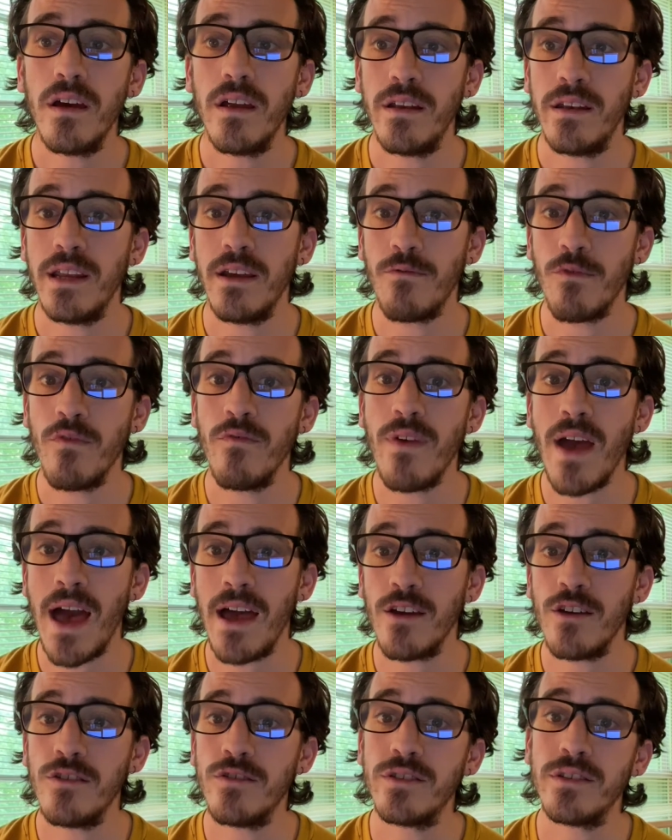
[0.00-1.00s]
different
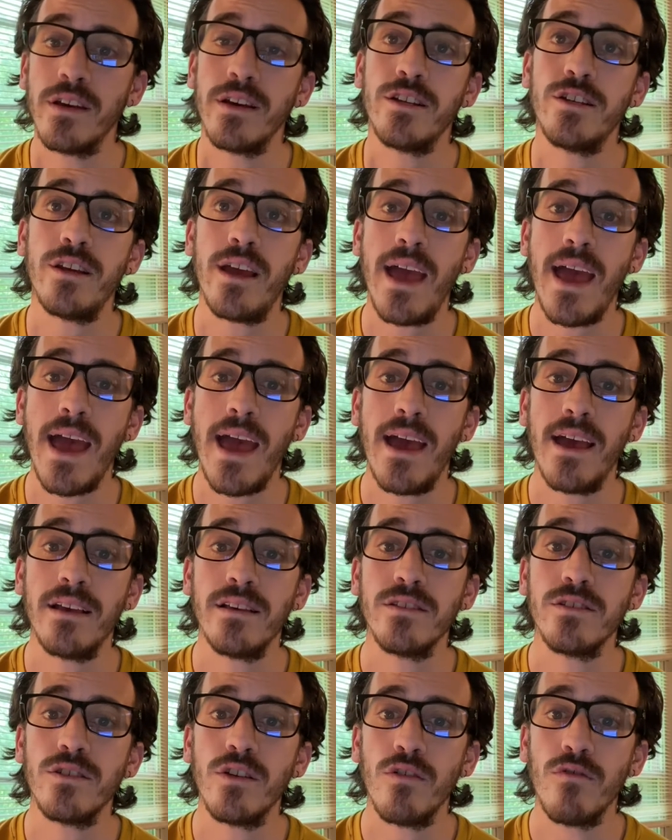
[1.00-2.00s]
values such
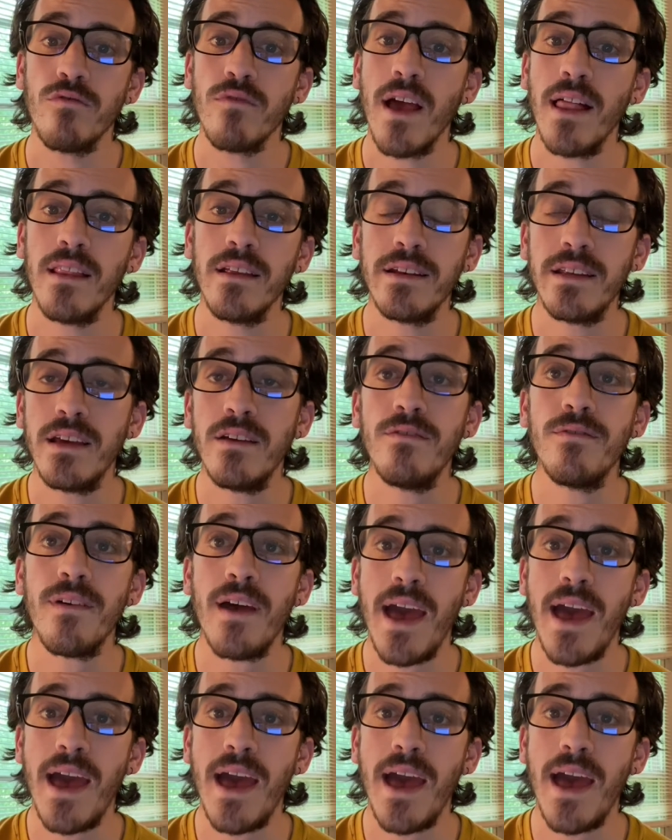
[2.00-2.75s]
as relative,